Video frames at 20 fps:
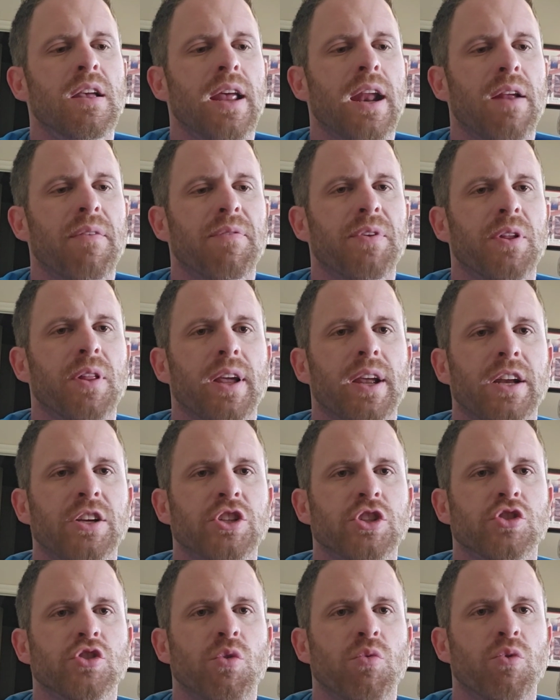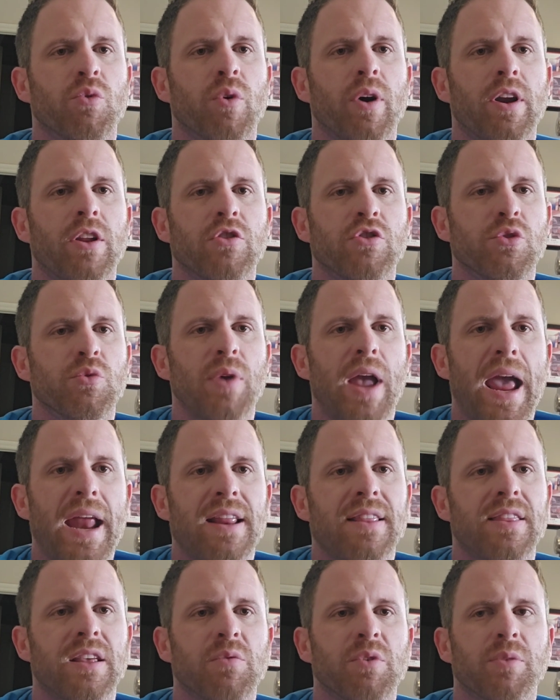and I feel like I just don't want to do
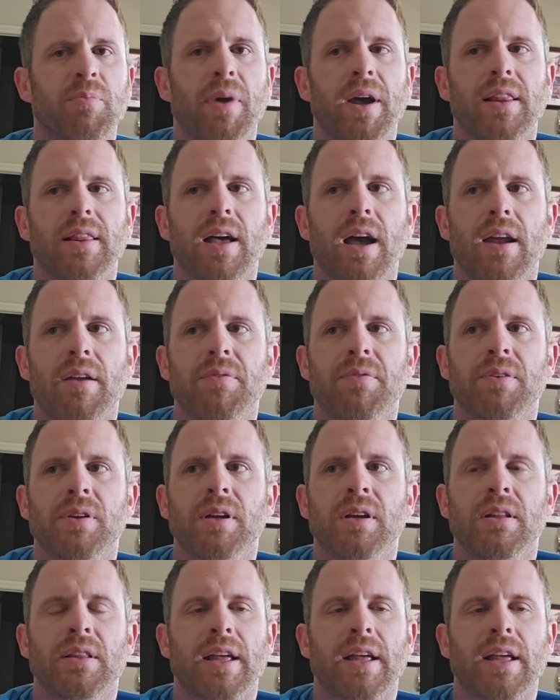anything with my life,